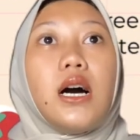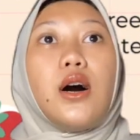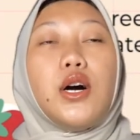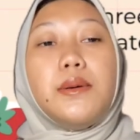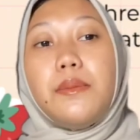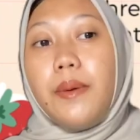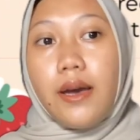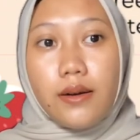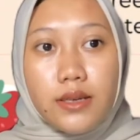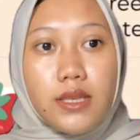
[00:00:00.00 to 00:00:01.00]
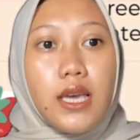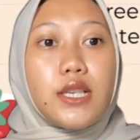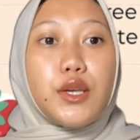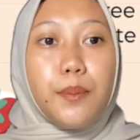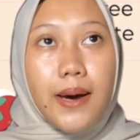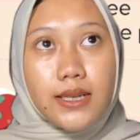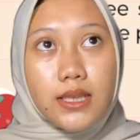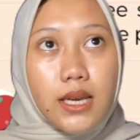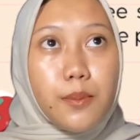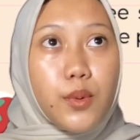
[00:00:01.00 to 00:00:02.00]
Comma pairs is a
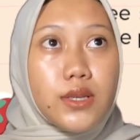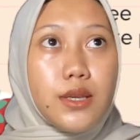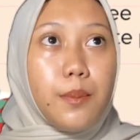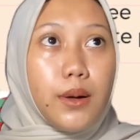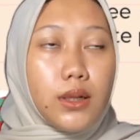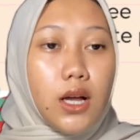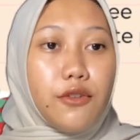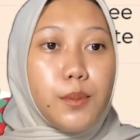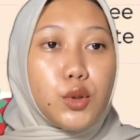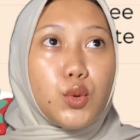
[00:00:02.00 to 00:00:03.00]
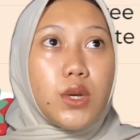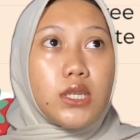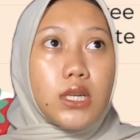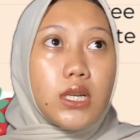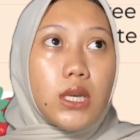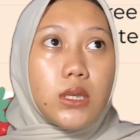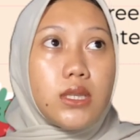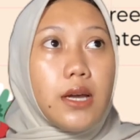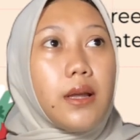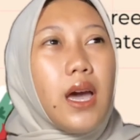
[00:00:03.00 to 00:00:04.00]
basic principle of punctuation is
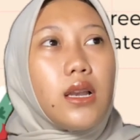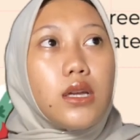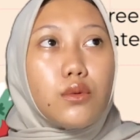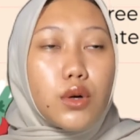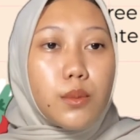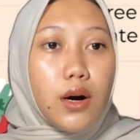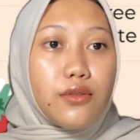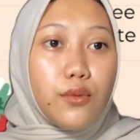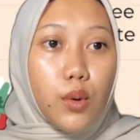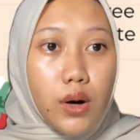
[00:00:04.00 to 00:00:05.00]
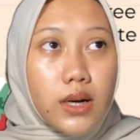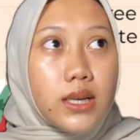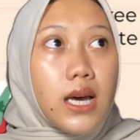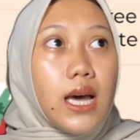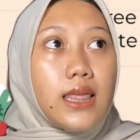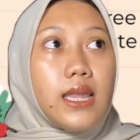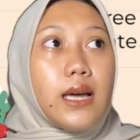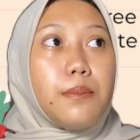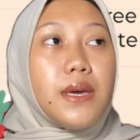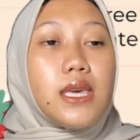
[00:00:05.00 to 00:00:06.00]
that any group of words
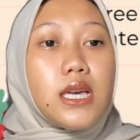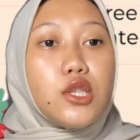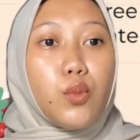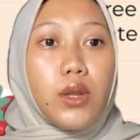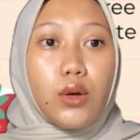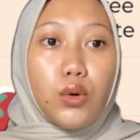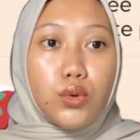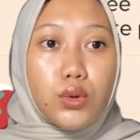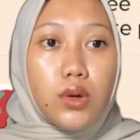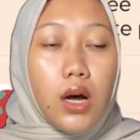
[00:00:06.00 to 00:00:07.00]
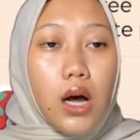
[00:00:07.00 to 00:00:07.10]
that begins with who,